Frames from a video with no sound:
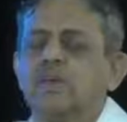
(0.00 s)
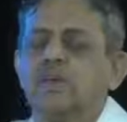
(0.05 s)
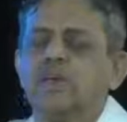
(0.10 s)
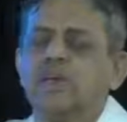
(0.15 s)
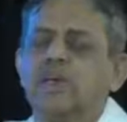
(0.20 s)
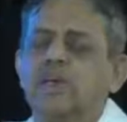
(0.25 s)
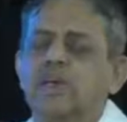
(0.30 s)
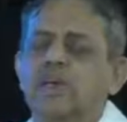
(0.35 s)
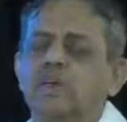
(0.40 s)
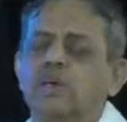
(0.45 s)

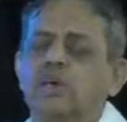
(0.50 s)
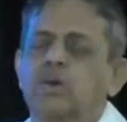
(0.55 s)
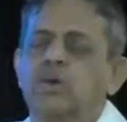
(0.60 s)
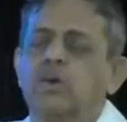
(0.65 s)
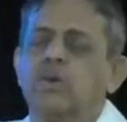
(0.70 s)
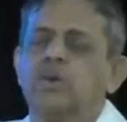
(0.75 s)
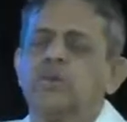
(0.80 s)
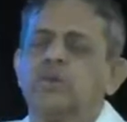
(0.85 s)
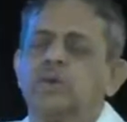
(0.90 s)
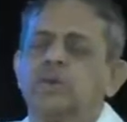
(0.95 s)
Relax
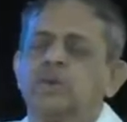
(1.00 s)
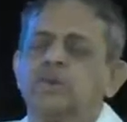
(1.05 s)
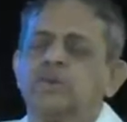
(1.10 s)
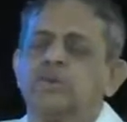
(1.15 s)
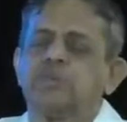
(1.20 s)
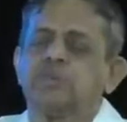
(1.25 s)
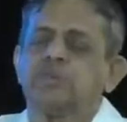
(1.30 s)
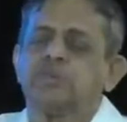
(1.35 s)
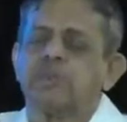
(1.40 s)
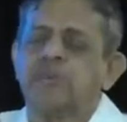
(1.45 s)
all parts
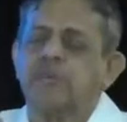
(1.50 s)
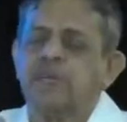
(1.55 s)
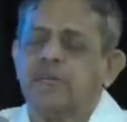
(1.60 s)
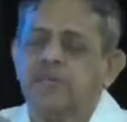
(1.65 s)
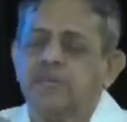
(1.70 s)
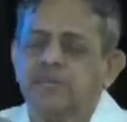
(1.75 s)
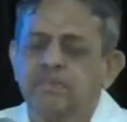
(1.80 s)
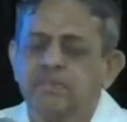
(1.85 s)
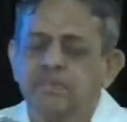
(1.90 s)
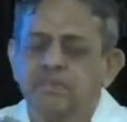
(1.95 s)
of the
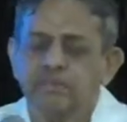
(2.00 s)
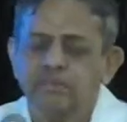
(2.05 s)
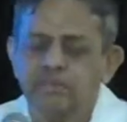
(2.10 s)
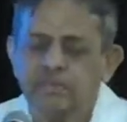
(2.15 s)
body.